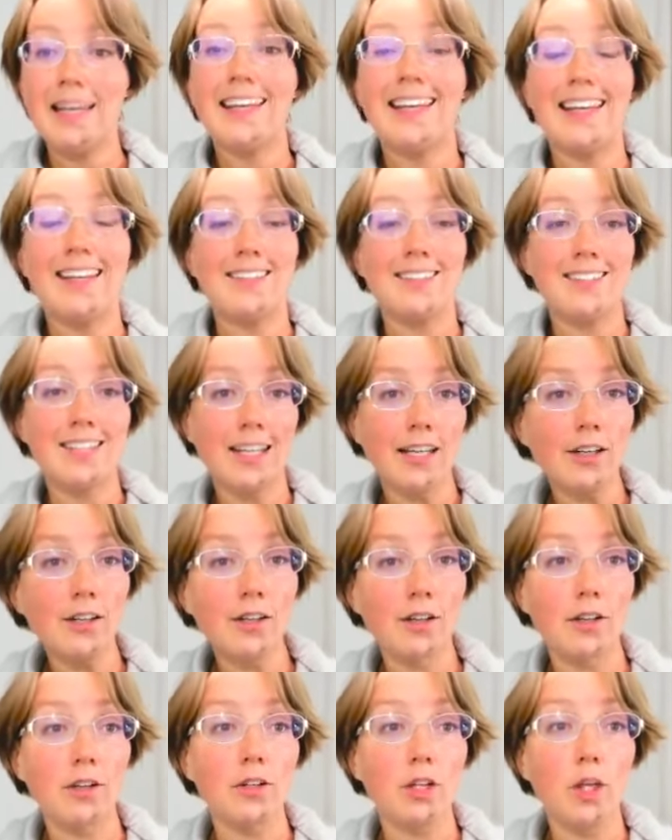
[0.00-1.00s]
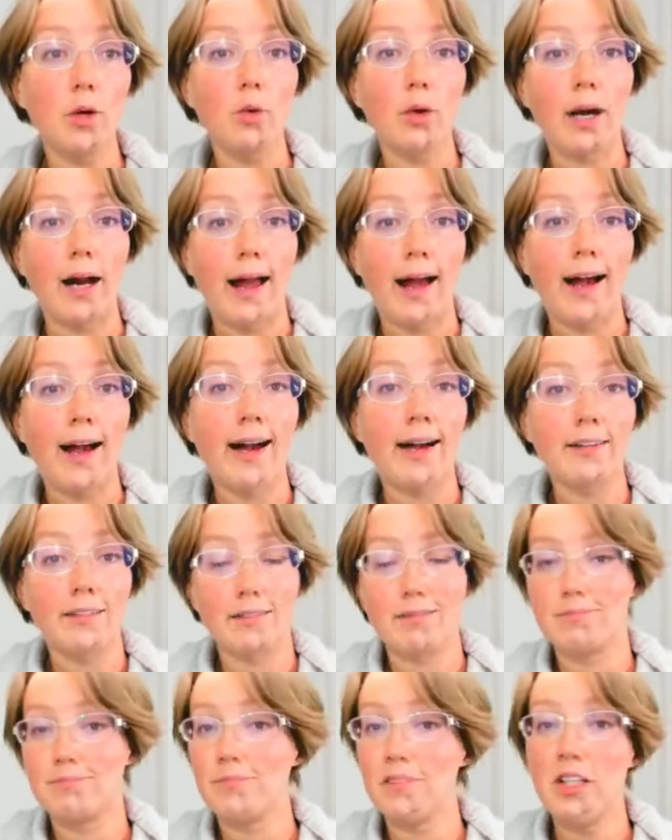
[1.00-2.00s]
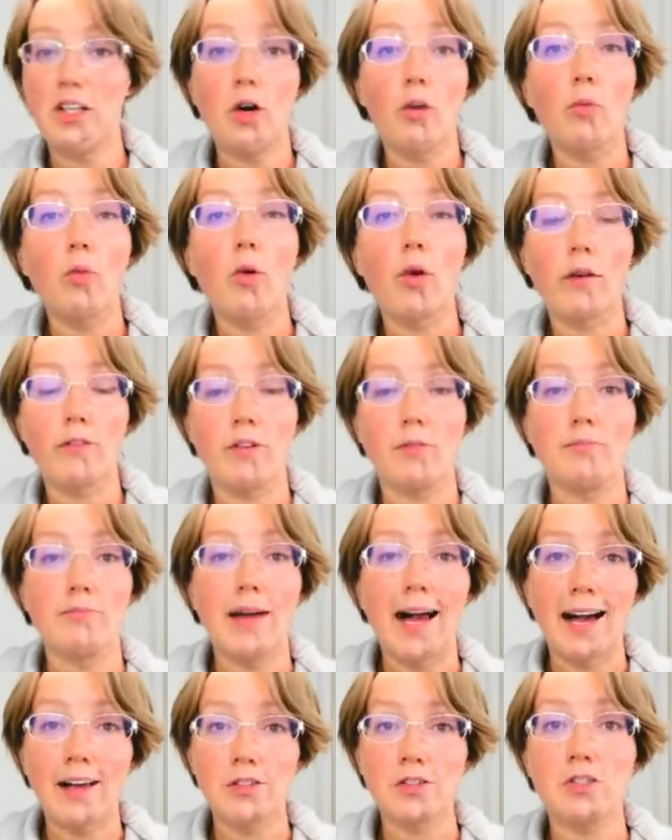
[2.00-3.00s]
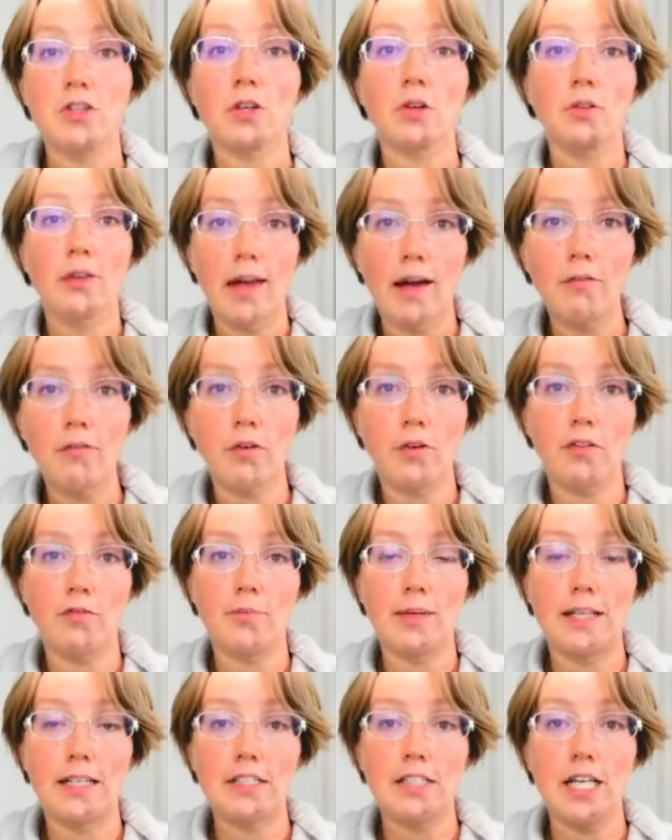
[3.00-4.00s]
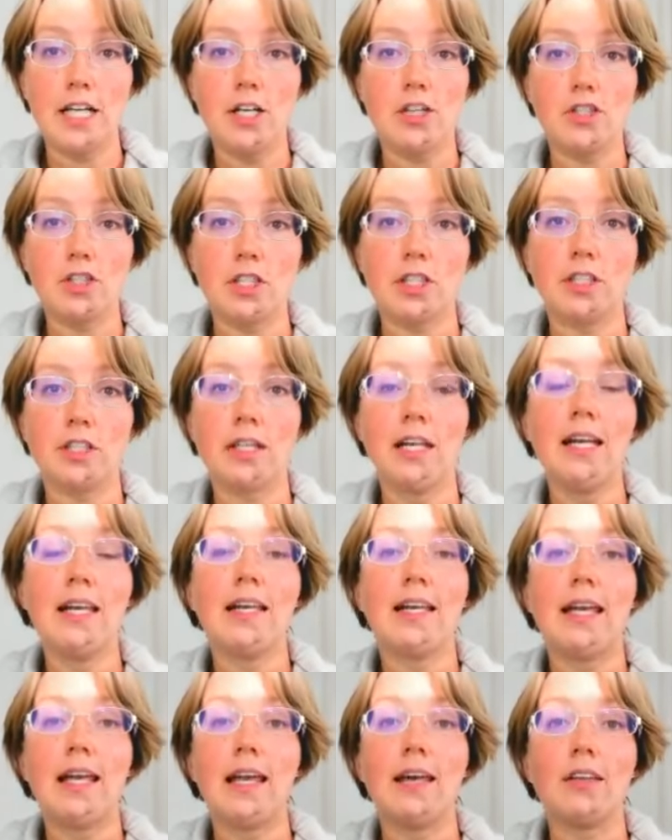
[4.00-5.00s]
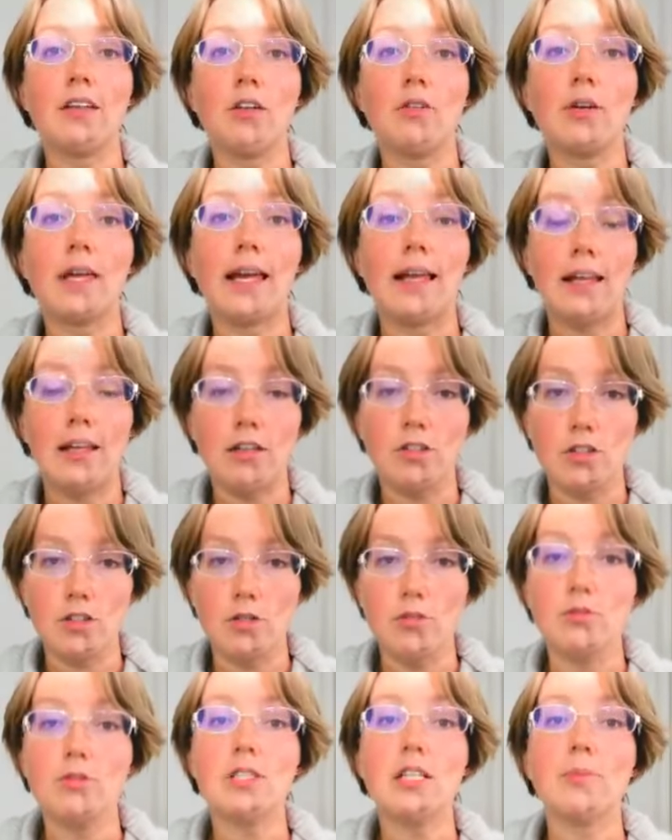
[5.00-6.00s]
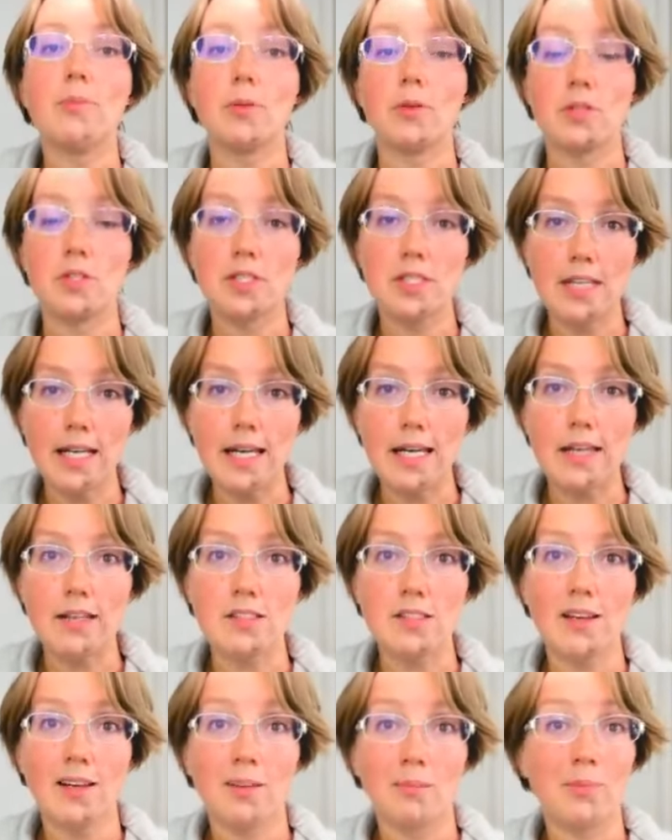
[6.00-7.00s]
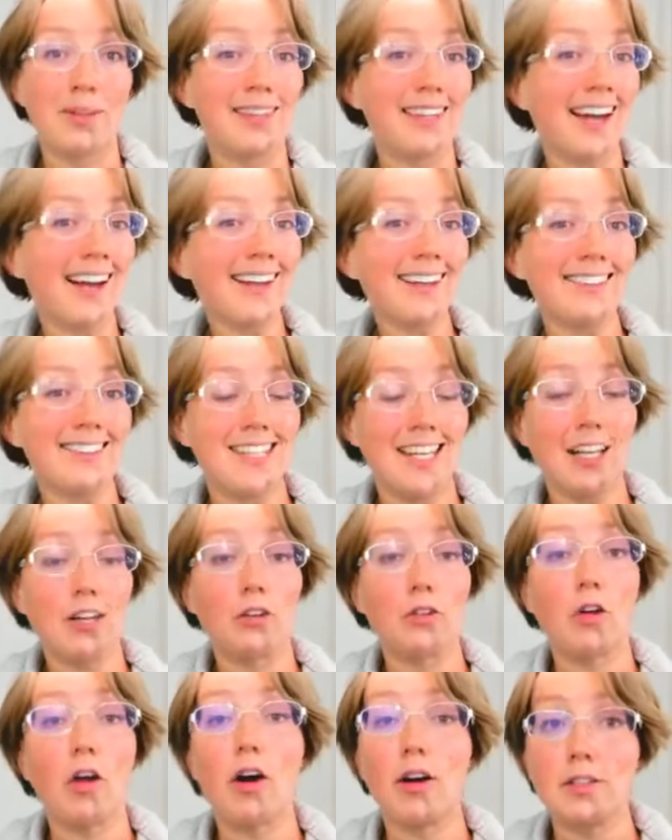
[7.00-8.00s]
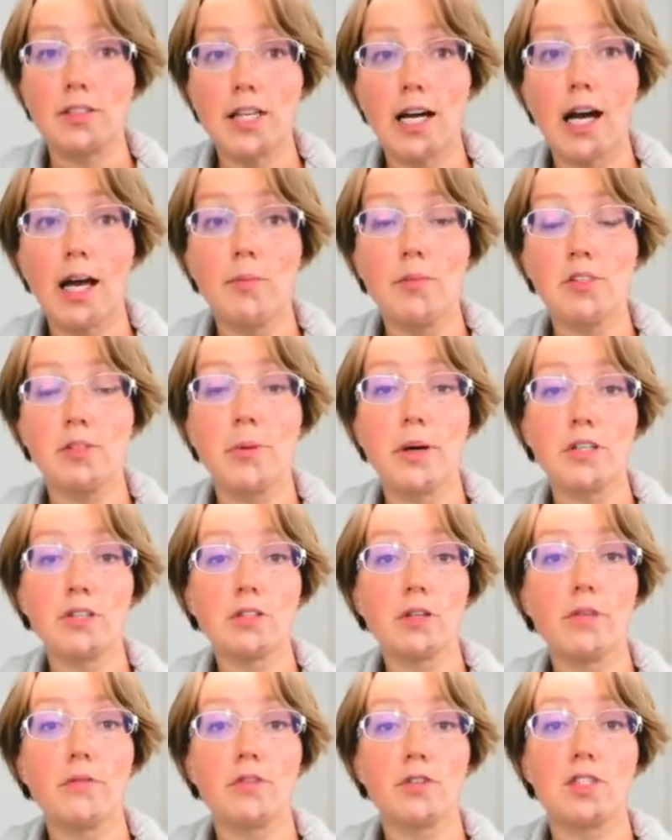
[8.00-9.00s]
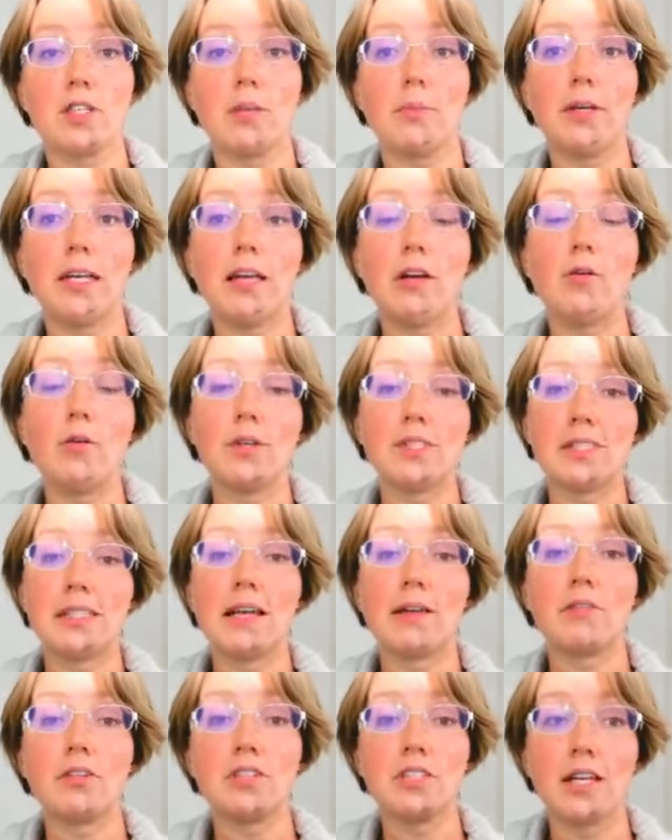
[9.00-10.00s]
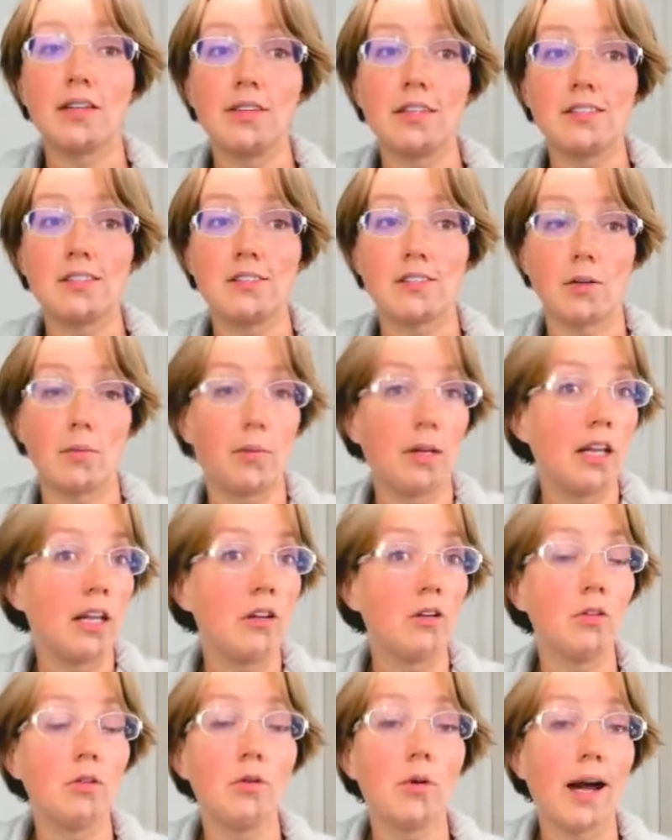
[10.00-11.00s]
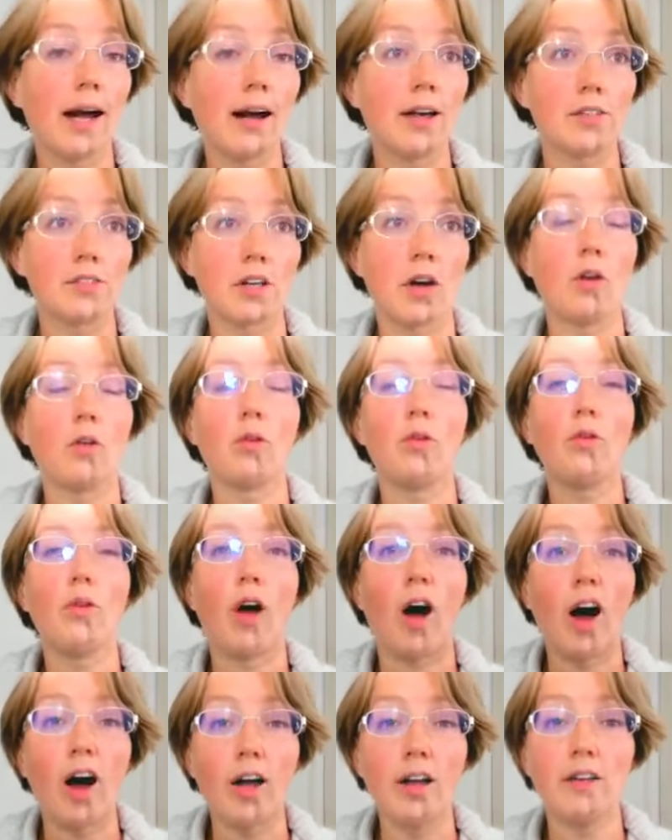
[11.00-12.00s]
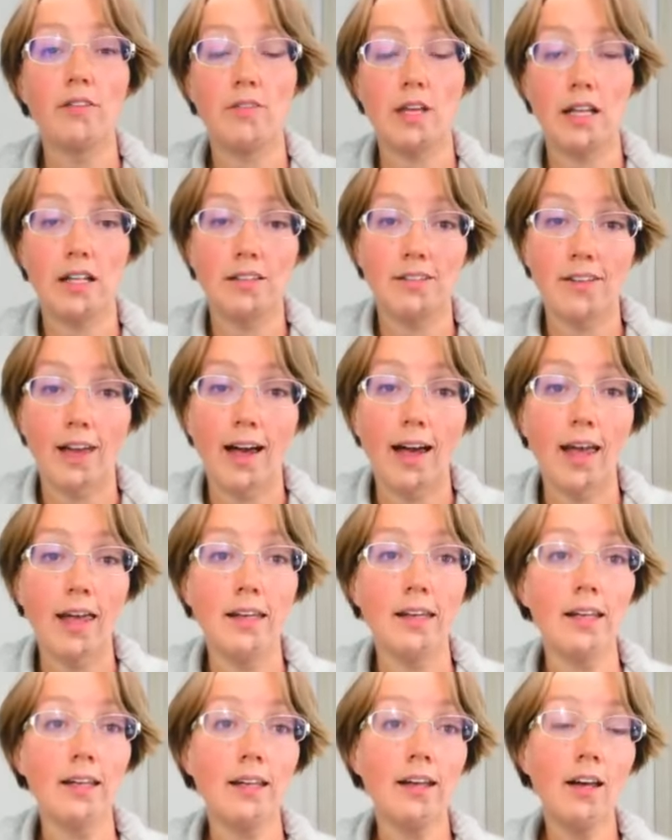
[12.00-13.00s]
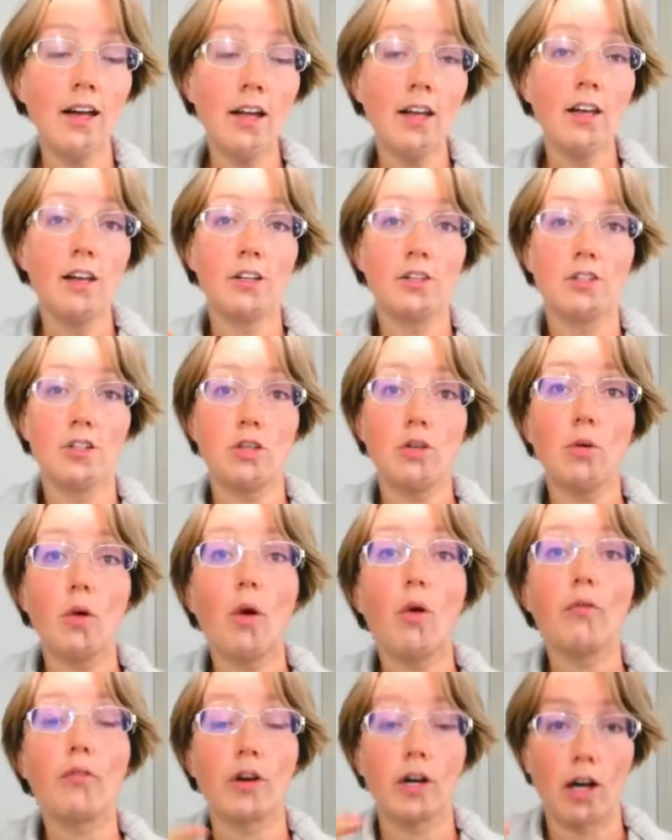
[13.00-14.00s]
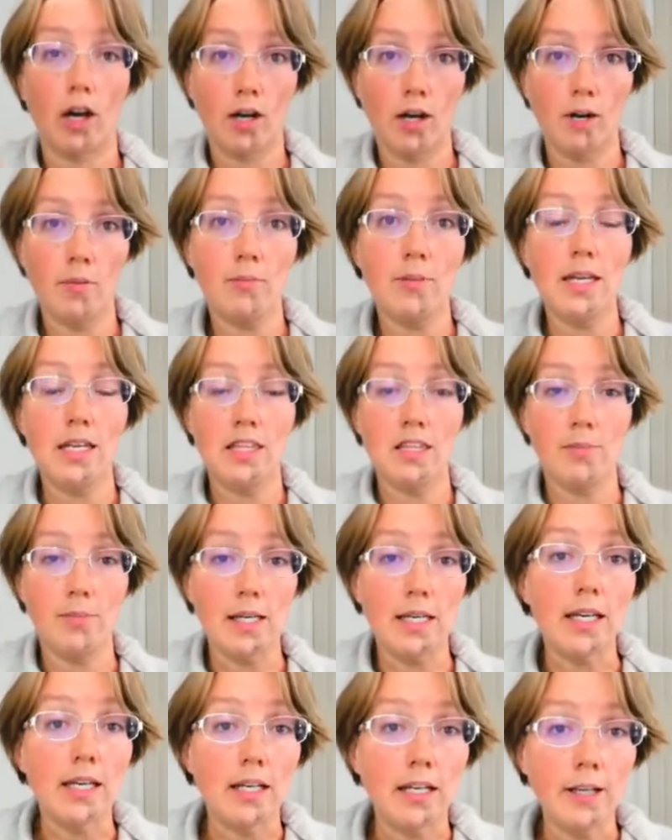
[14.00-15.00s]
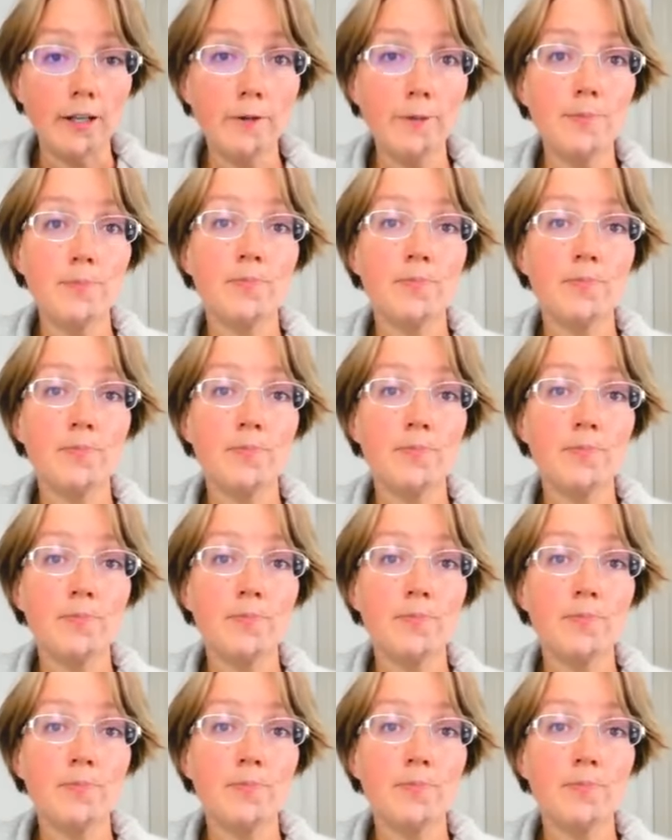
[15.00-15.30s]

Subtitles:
until you are at, more of a master level of meditation and you get into deeper states. But that can take a long time, especially for somebody who has never done this, somebody who has a lot of anxiety to overcome in the beginning.